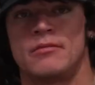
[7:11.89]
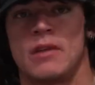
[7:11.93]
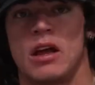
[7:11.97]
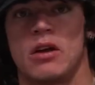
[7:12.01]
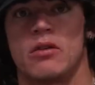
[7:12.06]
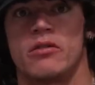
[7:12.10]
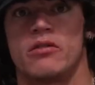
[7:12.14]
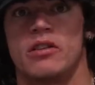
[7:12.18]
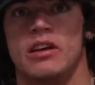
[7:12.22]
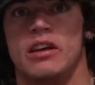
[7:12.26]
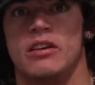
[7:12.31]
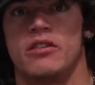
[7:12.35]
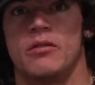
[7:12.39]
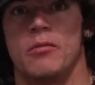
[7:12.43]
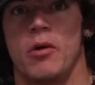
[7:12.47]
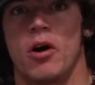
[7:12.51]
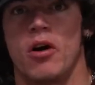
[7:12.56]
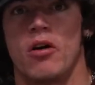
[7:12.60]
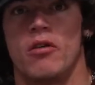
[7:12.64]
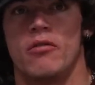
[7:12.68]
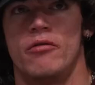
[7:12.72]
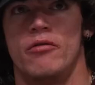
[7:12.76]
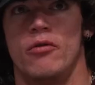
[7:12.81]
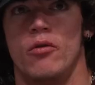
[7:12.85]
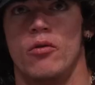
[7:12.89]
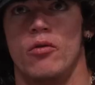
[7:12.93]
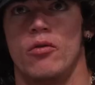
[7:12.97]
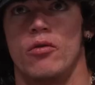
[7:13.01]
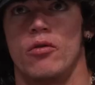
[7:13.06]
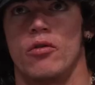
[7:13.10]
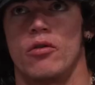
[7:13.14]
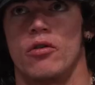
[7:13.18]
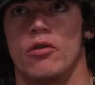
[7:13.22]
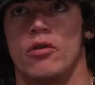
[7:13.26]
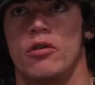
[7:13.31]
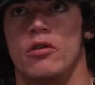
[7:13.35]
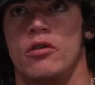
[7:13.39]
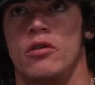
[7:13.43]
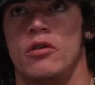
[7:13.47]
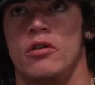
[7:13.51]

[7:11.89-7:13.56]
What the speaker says: I'll see you tomorrow for